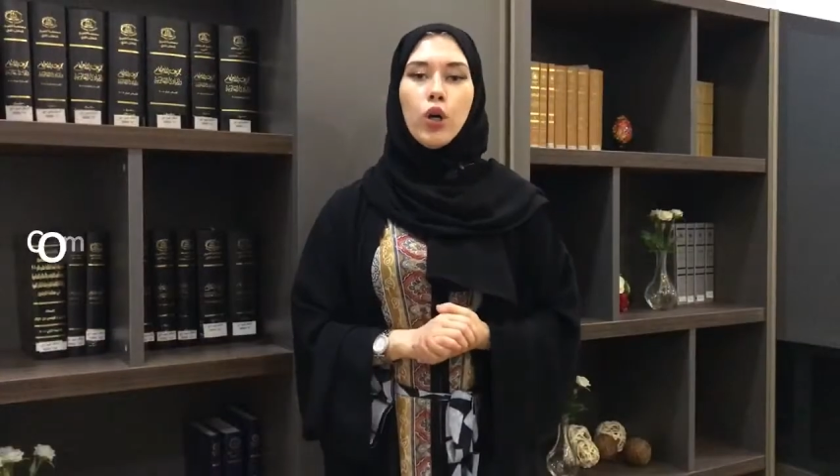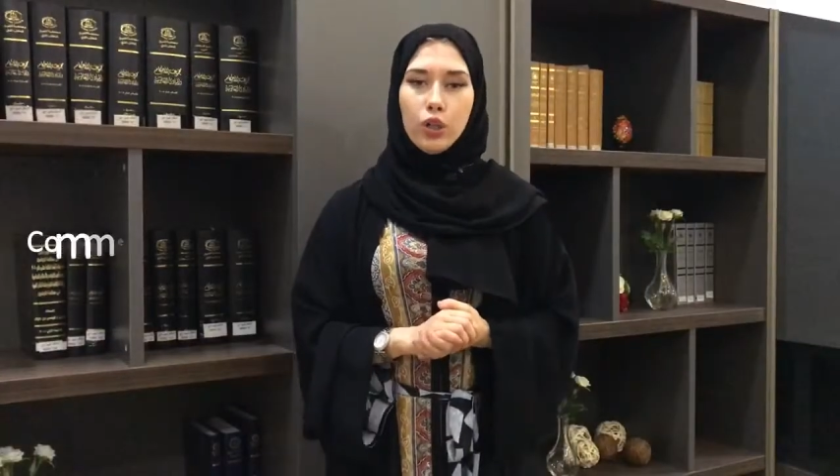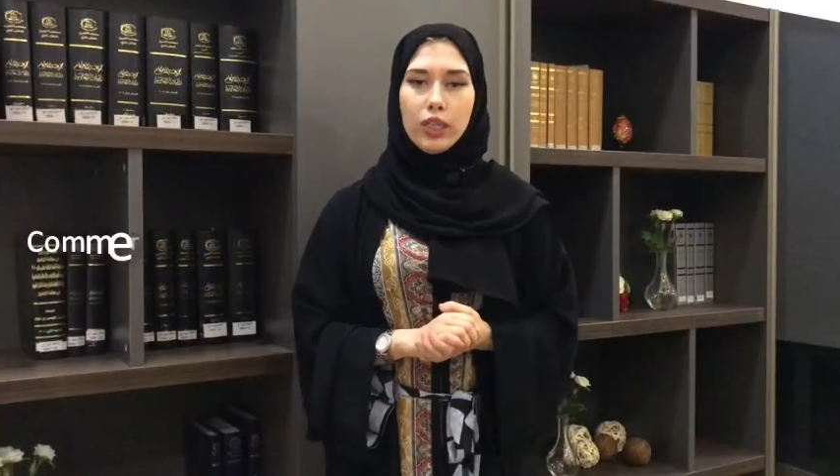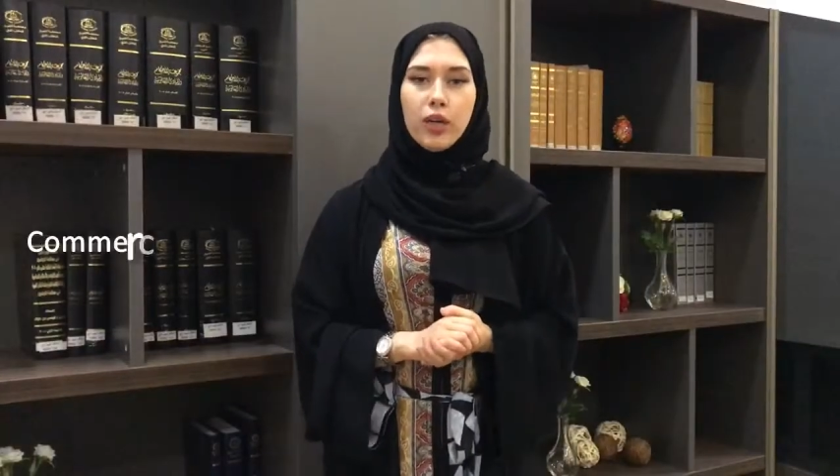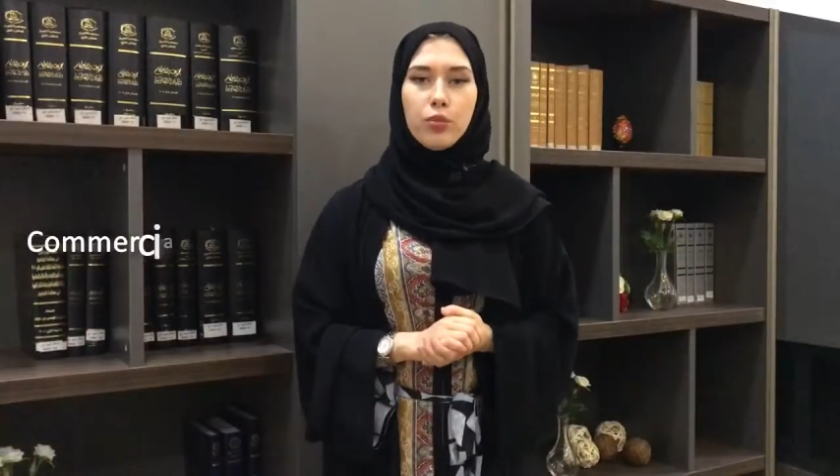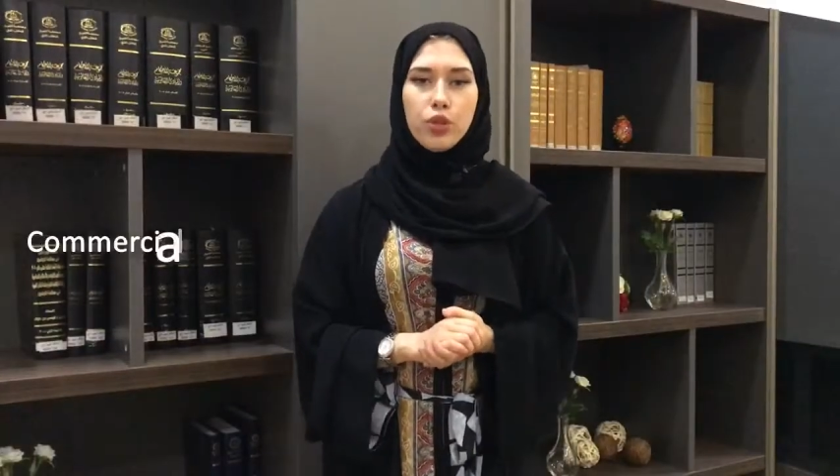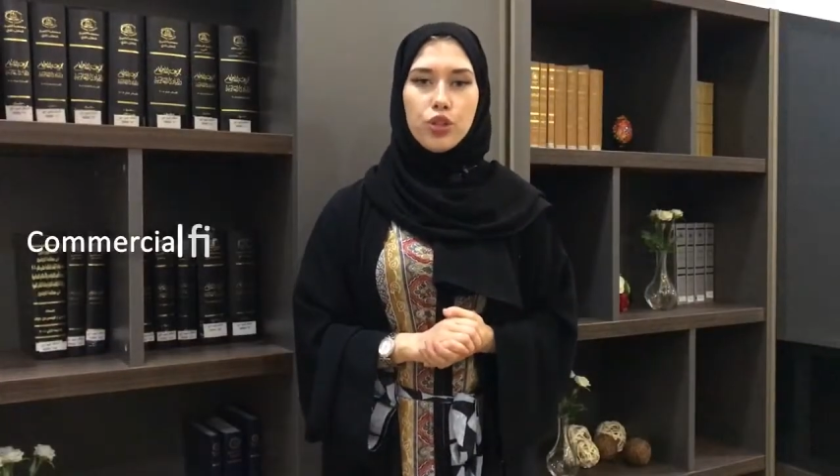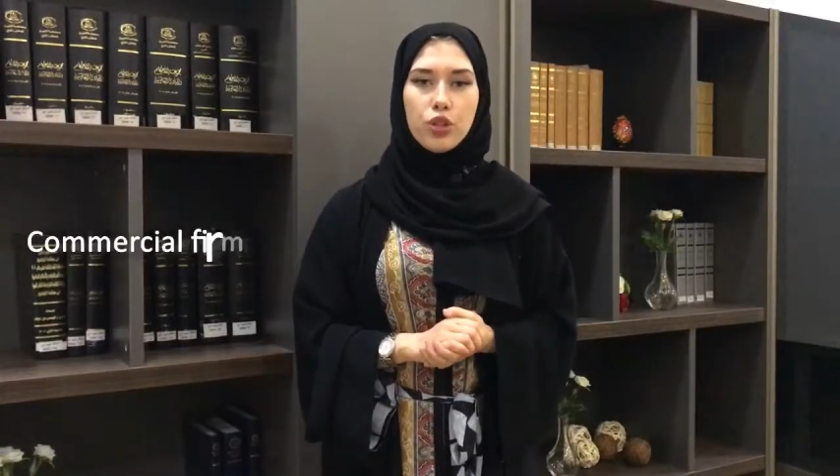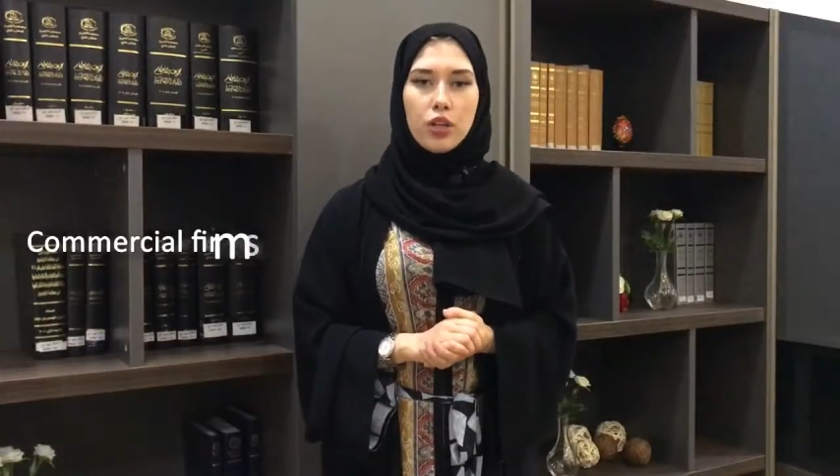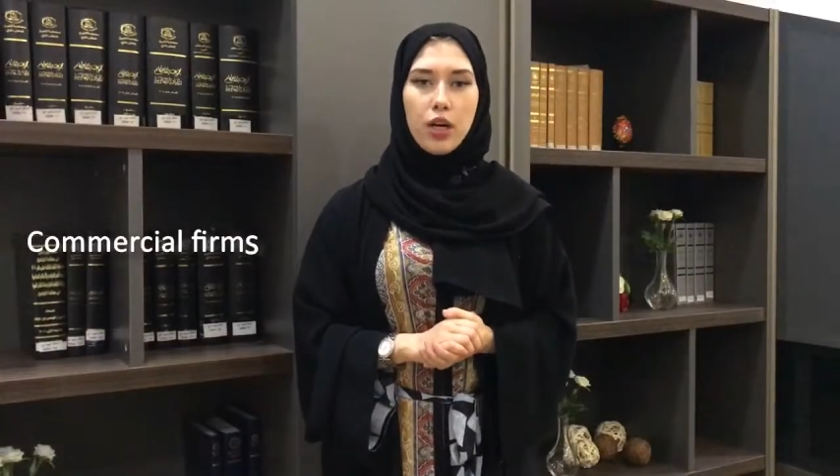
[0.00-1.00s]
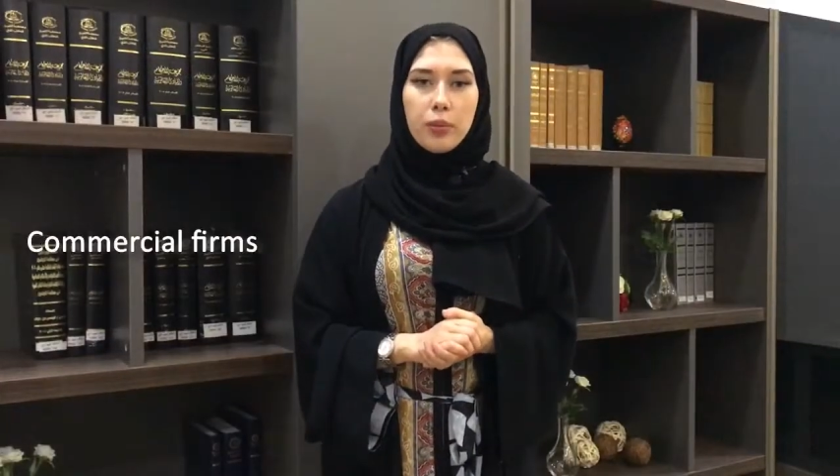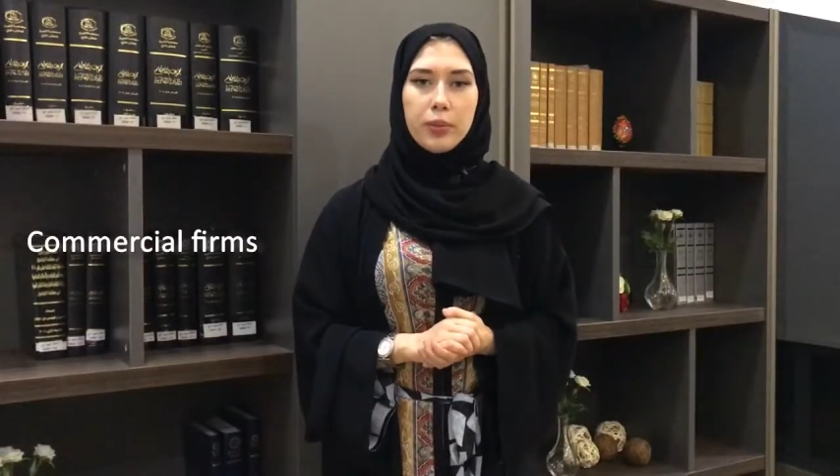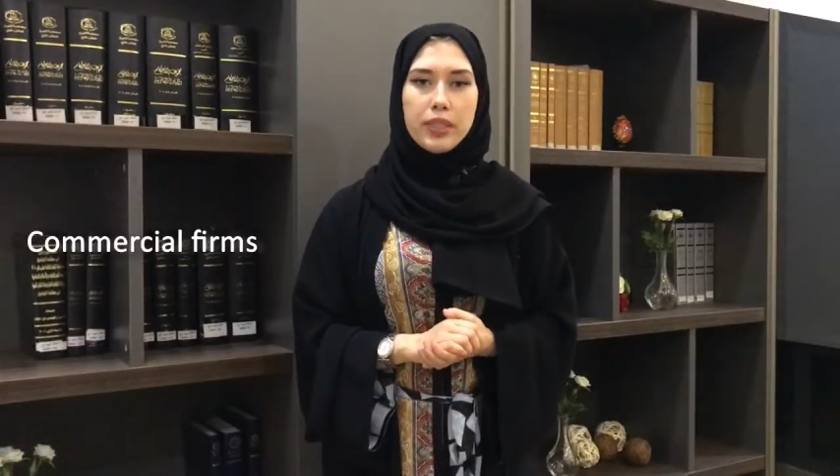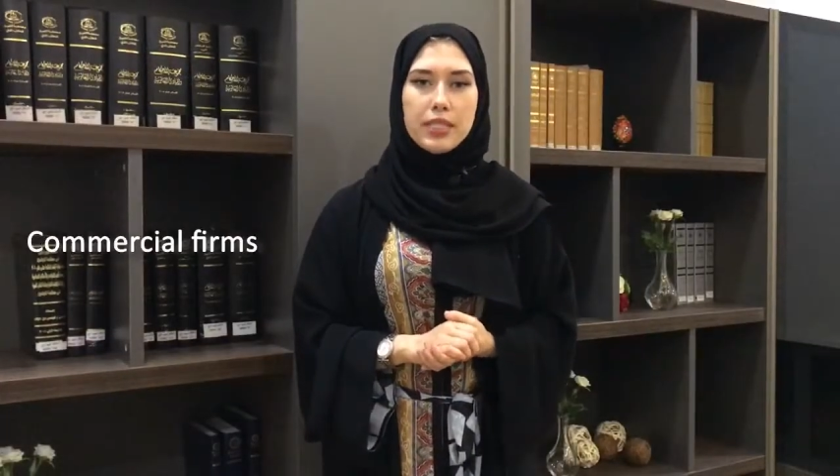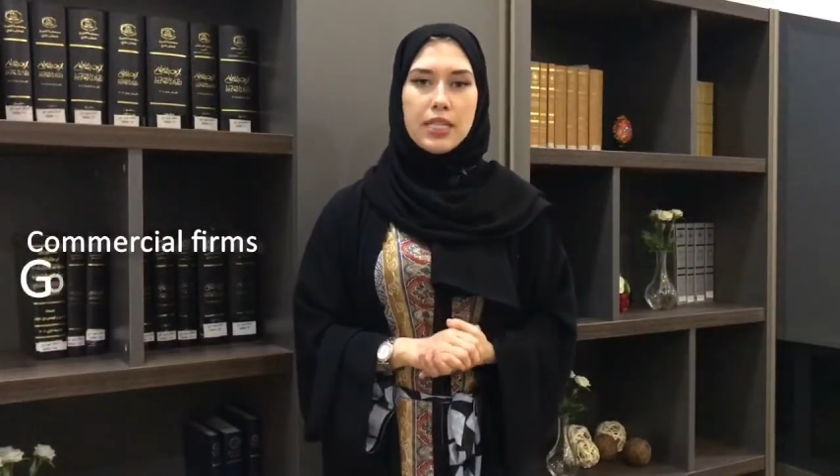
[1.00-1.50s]
only commercial
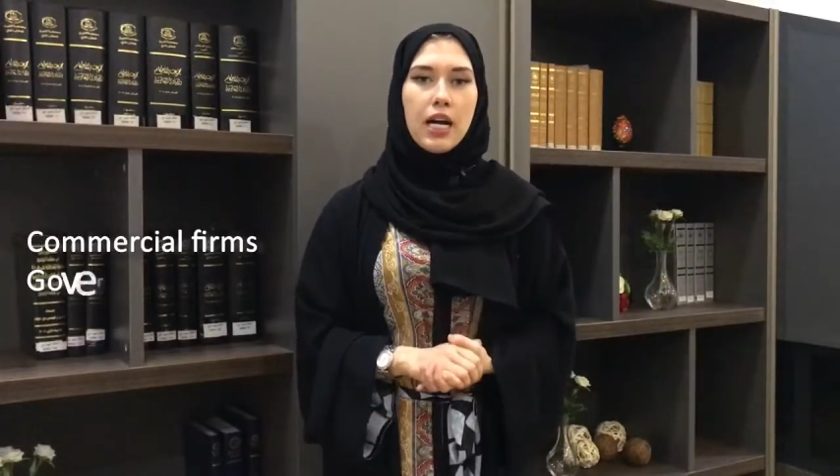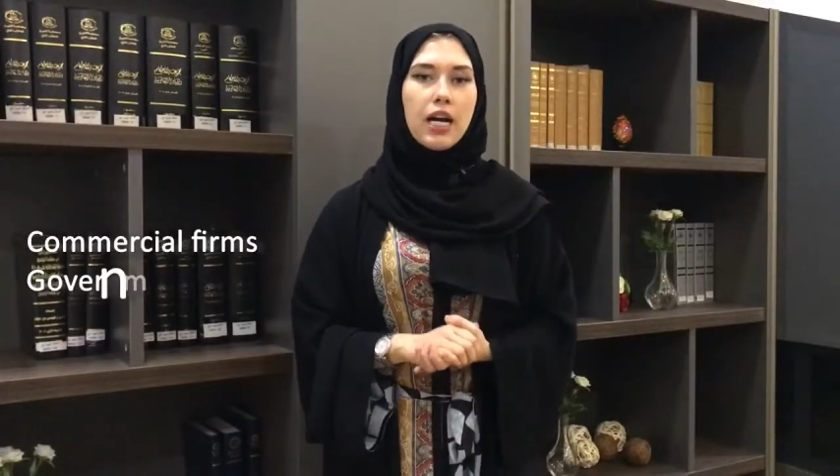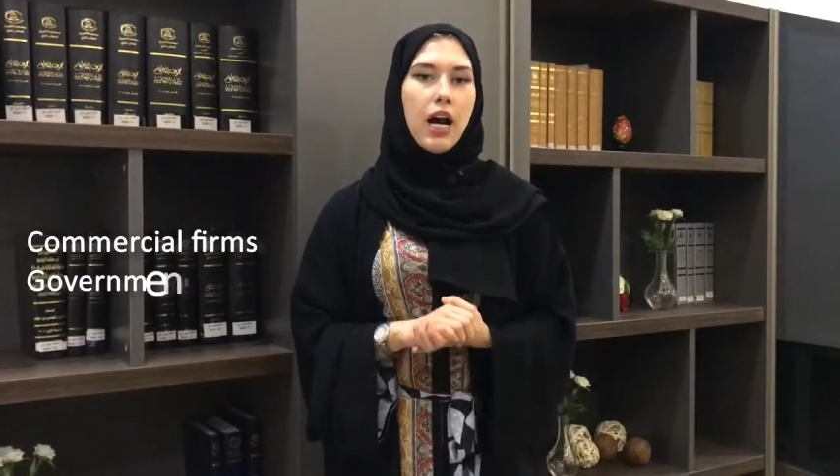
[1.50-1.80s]
companies,